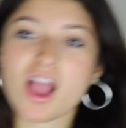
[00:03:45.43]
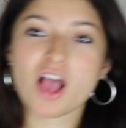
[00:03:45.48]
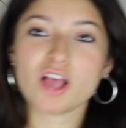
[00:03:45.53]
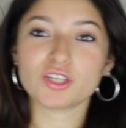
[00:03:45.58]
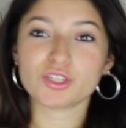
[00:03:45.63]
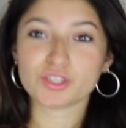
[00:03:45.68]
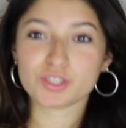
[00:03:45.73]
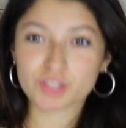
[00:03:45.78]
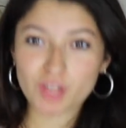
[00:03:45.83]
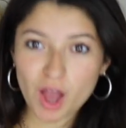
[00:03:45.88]

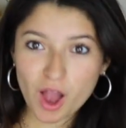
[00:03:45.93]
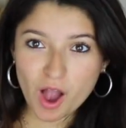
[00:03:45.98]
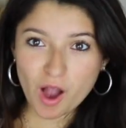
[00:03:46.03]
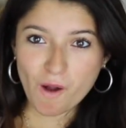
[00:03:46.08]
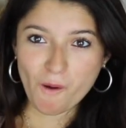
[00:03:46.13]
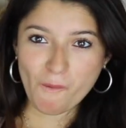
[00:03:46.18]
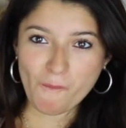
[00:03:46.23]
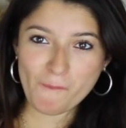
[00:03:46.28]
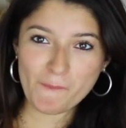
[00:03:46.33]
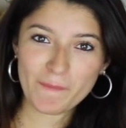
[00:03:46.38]

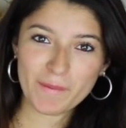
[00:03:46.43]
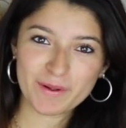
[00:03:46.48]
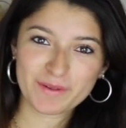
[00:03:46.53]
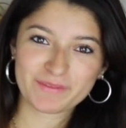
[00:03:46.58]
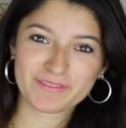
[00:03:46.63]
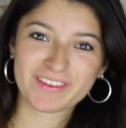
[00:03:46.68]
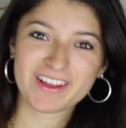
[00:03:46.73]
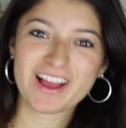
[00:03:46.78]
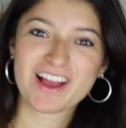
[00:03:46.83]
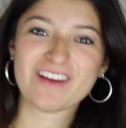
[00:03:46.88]
So
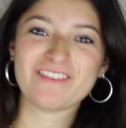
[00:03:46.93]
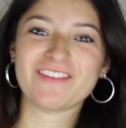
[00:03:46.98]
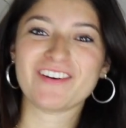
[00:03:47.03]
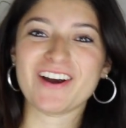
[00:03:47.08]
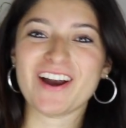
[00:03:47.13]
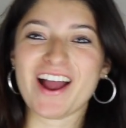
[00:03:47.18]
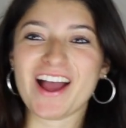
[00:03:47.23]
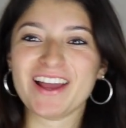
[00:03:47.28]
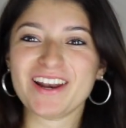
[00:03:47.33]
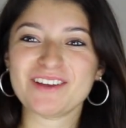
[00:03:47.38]

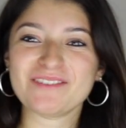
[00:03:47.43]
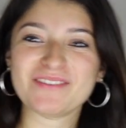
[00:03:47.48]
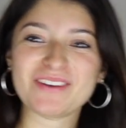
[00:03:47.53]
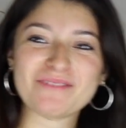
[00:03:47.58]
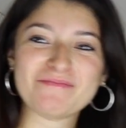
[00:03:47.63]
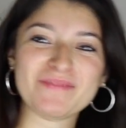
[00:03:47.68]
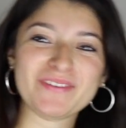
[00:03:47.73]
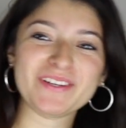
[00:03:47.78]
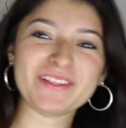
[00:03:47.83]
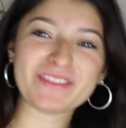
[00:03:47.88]
for item
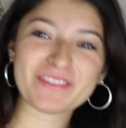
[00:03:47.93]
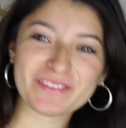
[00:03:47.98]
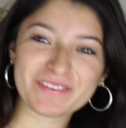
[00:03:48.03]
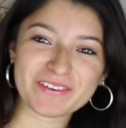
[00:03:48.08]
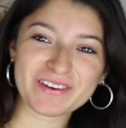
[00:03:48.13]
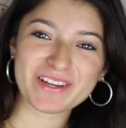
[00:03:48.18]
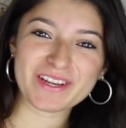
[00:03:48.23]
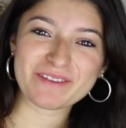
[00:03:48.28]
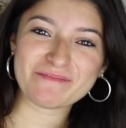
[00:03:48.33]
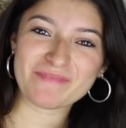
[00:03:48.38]
number
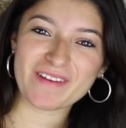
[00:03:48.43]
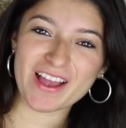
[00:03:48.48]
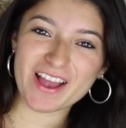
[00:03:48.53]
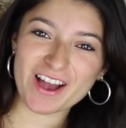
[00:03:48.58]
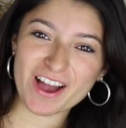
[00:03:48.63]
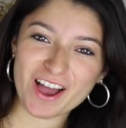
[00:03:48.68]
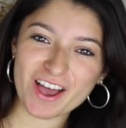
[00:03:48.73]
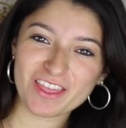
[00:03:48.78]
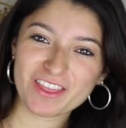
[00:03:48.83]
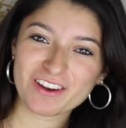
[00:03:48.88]
three,
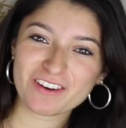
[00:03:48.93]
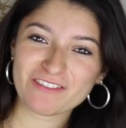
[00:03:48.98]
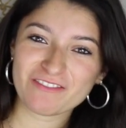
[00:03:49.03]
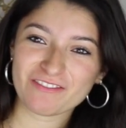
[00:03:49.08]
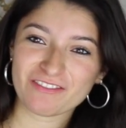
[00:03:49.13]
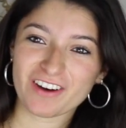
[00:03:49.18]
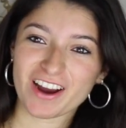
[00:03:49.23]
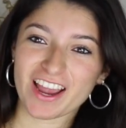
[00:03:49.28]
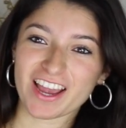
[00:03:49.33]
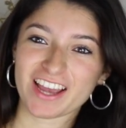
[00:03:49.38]
my other
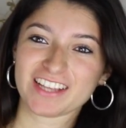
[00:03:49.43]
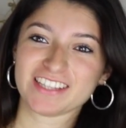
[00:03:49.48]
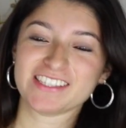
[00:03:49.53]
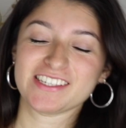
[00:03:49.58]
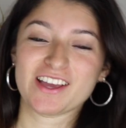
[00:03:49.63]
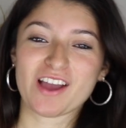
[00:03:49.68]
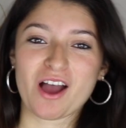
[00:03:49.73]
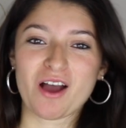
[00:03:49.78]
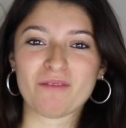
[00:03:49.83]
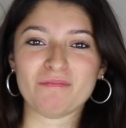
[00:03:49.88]

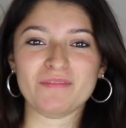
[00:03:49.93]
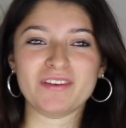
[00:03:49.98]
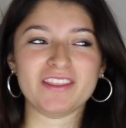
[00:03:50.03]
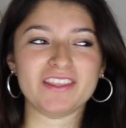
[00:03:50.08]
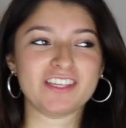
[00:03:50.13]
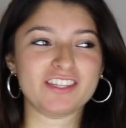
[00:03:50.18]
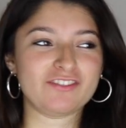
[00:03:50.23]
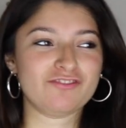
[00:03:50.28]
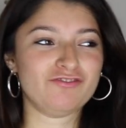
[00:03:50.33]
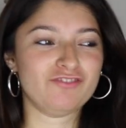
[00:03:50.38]
friend got me
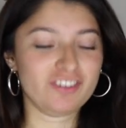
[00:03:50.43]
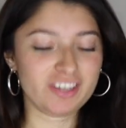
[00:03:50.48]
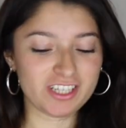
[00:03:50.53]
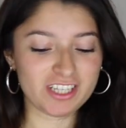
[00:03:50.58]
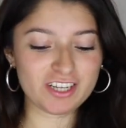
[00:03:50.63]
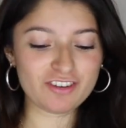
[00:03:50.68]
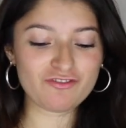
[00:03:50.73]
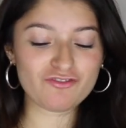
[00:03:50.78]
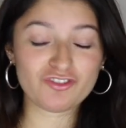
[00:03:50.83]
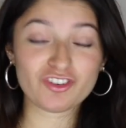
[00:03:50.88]
this
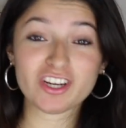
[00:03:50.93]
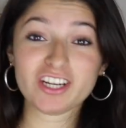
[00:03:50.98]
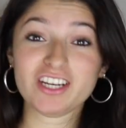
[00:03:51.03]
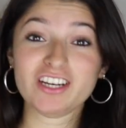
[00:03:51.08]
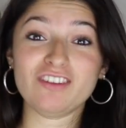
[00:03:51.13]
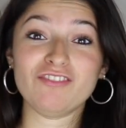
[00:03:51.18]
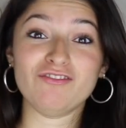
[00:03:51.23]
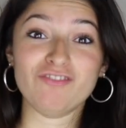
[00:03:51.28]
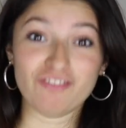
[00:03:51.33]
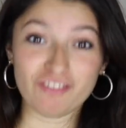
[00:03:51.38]
really,
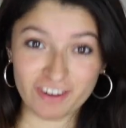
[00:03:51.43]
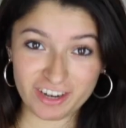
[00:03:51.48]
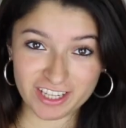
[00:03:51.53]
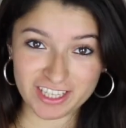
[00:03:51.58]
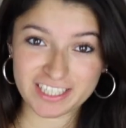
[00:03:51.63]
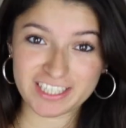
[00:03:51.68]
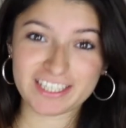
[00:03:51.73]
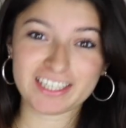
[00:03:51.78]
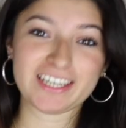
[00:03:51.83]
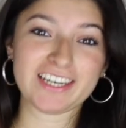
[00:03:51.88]
really,
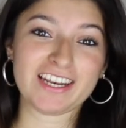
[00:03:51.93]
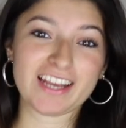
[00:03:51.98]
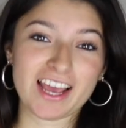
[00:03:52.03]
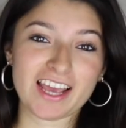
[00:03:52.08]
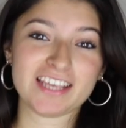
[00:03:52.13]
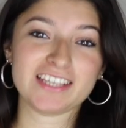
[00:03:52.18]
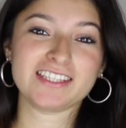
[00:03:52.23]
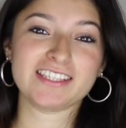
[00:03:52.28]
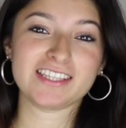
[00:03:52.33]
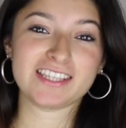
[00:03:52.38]
really
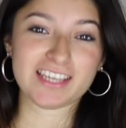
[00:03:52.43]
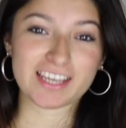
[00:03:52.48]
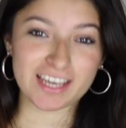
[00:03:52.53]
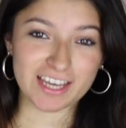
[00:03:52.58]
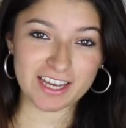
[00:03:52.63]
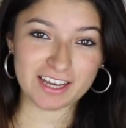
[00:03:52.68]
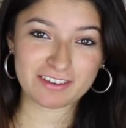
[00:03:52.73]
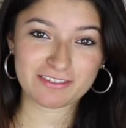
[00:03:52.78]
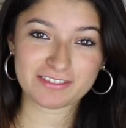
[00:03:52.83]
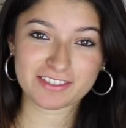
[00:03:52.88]
nice
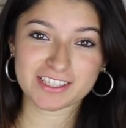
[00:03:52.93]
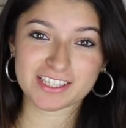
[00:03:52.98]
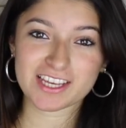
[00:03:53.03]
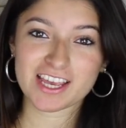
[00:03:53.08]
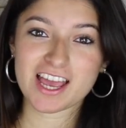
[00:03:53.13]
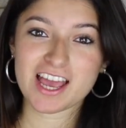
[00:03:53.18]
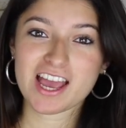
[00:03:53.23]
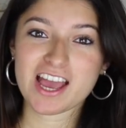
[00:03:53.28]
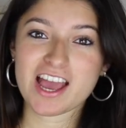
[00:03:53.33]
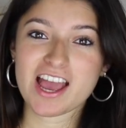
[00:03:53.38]
gift
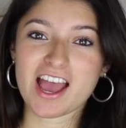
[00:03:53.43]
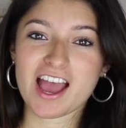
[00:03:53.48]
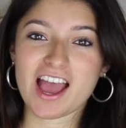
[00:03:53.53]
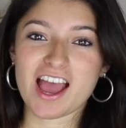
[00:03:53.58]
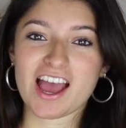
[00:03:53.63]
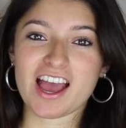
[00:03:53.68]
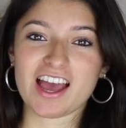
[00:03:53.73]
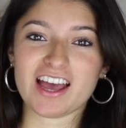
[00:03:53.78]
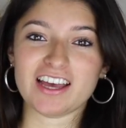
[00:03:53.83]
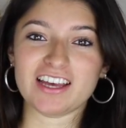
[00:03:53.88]

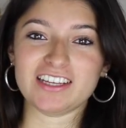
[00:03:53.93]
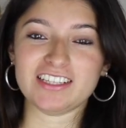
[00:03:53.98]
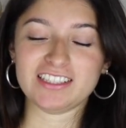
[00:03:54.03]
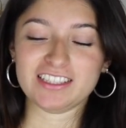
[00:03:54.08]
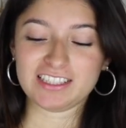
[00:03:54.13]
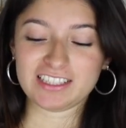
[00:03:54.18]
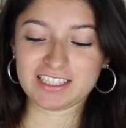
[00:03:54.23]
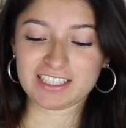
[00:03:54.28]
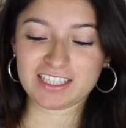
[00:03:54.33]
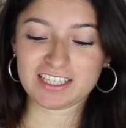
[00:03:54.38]

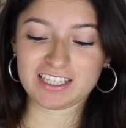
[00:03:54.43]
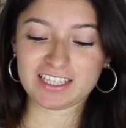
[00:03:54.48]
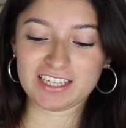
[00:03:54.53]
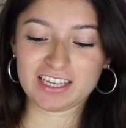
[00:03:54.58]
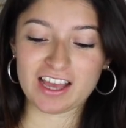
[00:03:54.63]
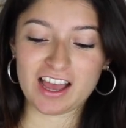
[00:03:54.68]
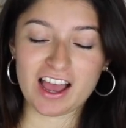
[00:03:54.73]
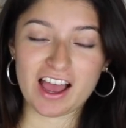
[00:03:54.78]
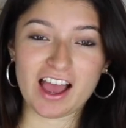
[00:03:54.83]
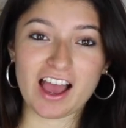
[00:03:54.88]
and
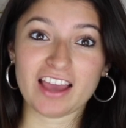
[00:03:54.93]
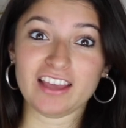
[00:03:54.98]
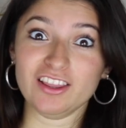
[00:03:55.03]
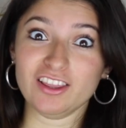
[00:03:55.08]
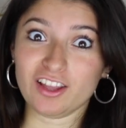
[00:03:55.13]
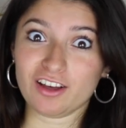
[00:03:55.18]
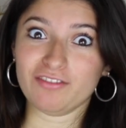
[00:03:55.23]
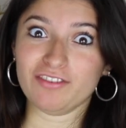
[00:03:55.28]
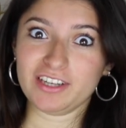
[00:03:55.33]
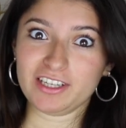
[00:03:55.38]
I
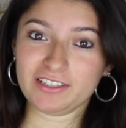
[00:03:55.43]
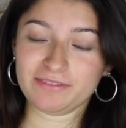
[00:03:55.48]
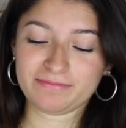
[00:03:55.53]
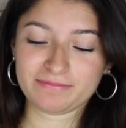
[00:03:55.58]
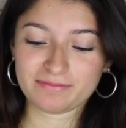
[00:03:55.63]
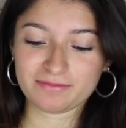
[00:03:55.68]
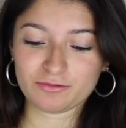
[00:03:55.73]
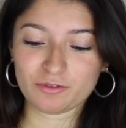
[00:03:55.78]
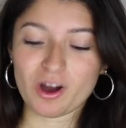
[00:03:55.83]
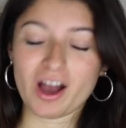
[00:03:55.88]
love it.
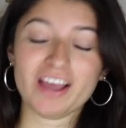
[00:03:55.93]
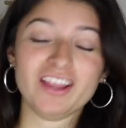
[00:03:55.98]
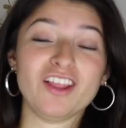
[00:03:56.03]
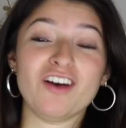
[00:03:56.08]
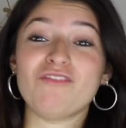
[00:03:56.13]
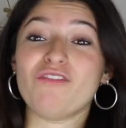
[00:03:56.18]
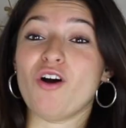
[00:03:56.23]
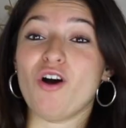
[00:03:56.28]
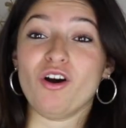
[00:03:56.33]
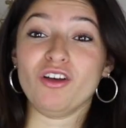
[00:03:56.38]
Well, I
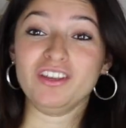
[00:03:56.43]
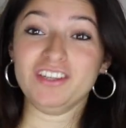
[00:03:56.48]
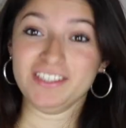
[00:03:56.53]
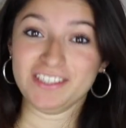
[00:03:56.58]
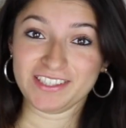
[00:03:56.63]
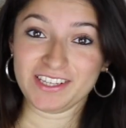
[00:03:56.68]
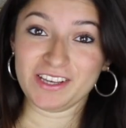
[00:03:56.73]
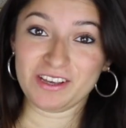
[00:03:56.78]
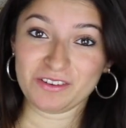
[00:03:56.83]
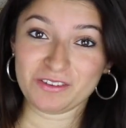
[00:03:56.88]
love all
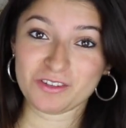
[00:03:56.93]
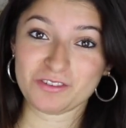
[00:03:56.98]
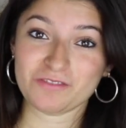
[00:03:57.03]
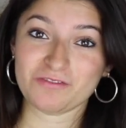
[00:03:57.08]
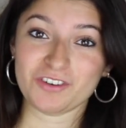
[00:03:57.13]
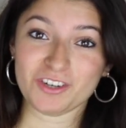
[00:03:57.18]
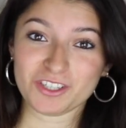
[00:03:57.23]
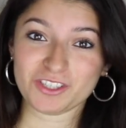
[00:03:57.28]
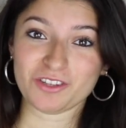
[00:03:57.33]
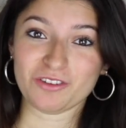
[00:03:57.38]
these gifts,
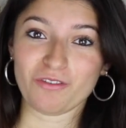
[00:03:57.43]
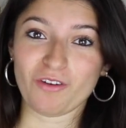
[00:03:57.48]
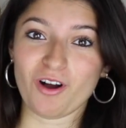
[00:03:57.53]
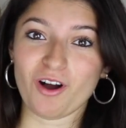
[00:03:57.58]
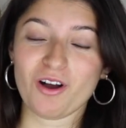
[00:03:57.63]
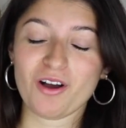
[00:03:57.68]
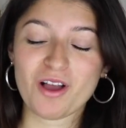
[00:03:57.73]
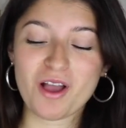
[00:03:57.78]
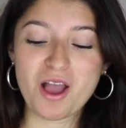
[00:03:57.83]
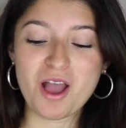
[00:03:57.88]
first of all.
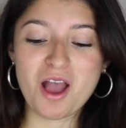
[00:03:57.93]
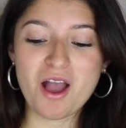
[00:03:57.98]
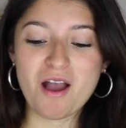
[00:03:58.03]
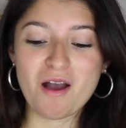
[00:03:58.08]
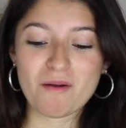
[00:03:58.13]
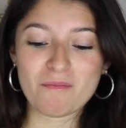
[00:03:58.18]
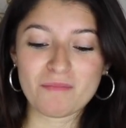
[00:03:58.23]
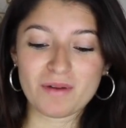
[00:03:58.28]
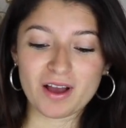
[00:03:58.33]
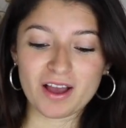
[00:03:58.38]

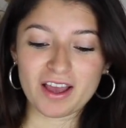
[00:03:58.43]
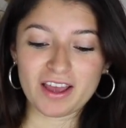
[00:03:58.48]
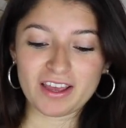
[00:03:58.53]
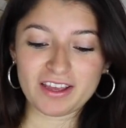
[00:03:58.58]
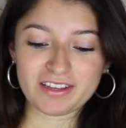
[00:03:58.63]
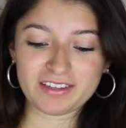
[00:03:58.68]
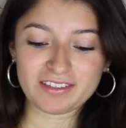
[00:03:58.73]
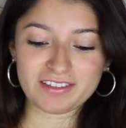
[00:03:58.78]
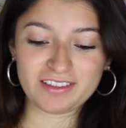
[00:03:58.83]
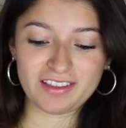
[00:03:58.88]

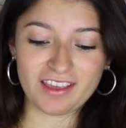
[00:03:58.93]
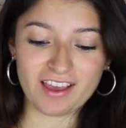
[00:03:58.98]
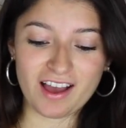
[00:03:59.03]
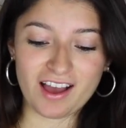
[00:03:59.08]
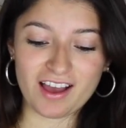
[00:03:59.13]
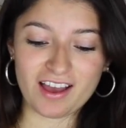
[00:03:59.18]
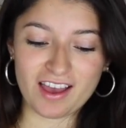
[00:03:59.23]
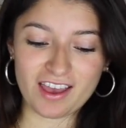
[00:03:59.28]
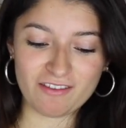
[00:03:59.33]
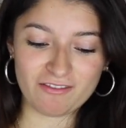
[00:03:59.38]
But
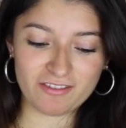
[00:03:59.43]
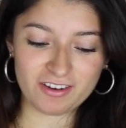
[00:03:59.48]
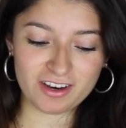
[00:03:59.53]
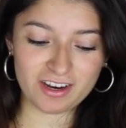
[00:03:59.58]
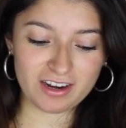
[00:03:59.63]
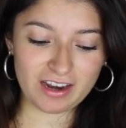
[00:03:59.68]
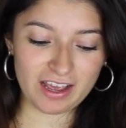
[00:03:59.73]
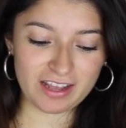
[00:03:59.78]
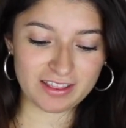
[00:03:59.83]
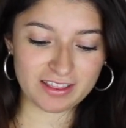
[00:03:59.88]
yeah, I
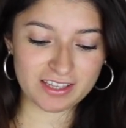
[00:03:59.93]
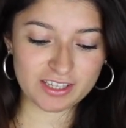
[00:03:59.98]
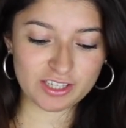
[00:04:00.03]
really like